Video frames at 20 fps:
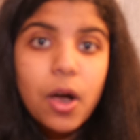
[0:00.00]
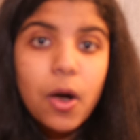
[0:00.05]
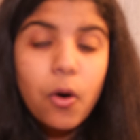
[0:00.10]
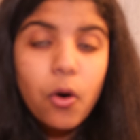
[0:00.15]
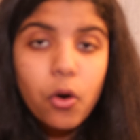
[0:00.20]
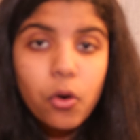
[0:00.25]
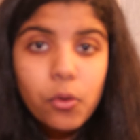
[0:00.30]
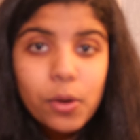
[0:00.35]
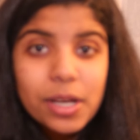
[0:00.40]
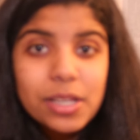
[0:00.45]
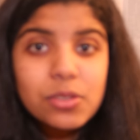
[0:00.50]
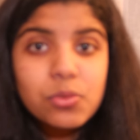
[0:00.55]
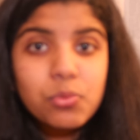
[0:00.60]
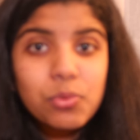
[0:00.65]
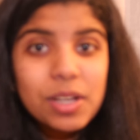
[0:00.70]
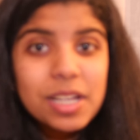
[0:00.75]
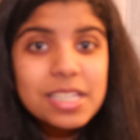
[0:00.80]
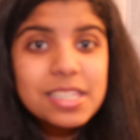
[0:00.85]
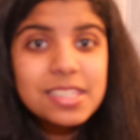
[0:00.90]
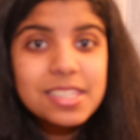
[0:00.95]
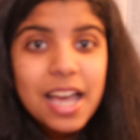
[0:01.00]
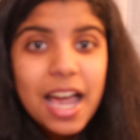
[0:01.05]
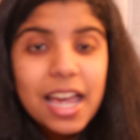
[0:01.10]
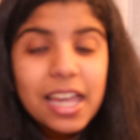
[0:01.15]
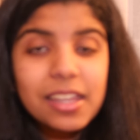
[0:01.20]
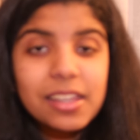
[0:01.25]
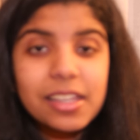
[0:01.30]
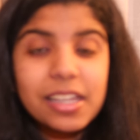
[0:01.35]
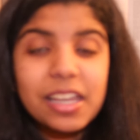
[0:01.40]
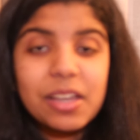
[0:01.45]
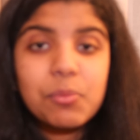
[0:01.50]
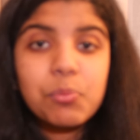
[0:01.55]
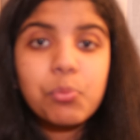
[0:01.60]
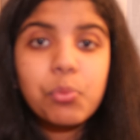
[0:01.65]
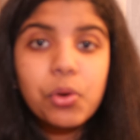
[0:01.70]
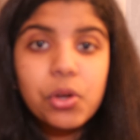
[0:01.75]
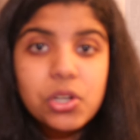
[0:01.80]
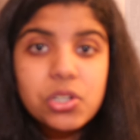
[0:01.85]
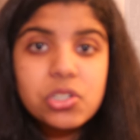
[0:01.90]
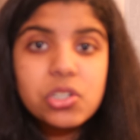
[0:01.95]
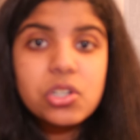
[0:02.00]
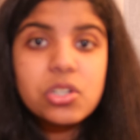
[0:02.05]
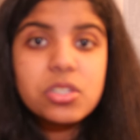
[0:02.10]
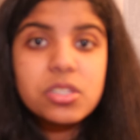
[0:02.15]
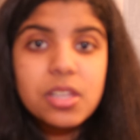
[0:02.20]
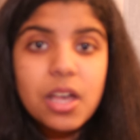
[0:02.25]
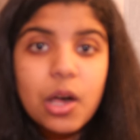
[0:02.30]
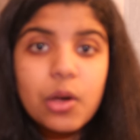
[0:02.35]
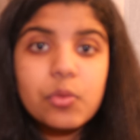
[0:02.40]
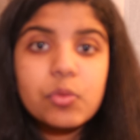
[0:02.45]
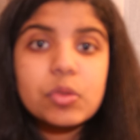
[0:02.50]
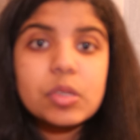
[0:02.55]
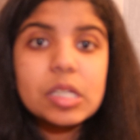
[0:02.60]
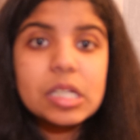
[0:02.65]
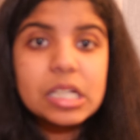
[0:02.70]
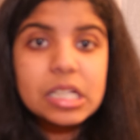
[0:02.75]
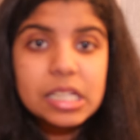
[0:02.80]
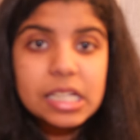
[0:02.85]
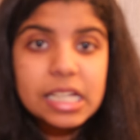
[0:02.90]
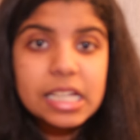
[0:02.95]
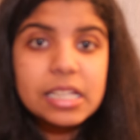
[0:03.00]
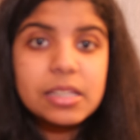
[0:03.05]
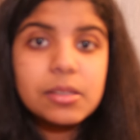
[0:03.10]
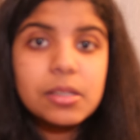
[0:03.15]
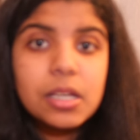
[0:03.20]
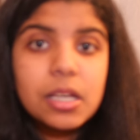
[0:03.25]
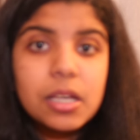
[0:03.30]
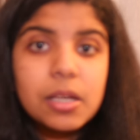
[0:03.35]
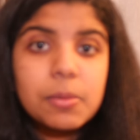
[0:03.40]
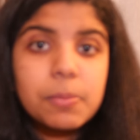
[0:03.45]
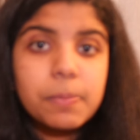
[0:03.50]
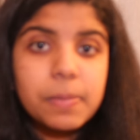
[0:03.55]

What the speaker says: Always read silently and push yourself to glean